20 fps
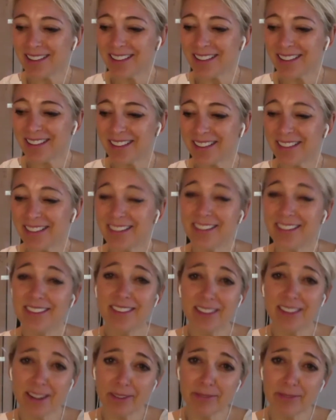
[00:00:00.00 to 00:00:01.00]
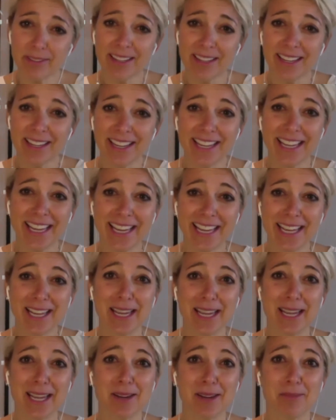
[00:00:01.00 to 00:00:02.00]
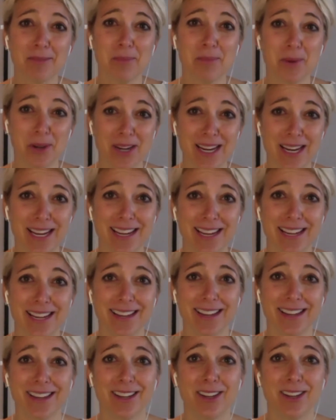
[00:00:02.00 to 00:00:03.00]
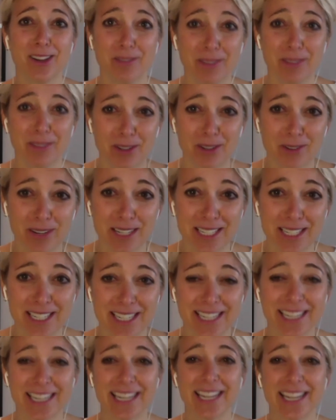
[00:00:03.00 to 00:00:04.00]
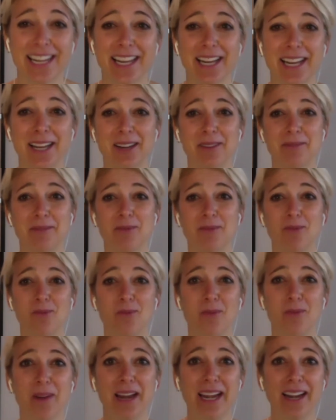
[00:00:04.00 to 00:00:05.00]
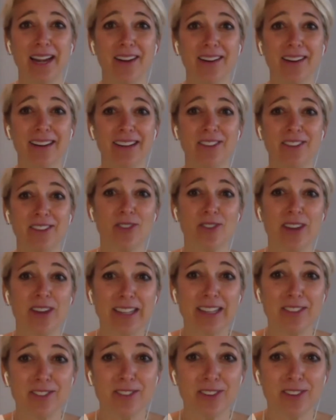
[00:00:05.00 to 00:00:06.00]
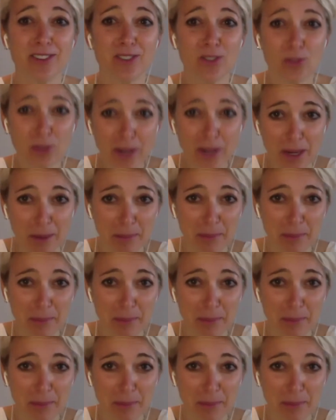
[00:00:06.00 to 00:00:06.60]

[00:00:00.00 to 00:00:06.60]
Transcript: this is definitely a pre-COVID question. Where is your next trip,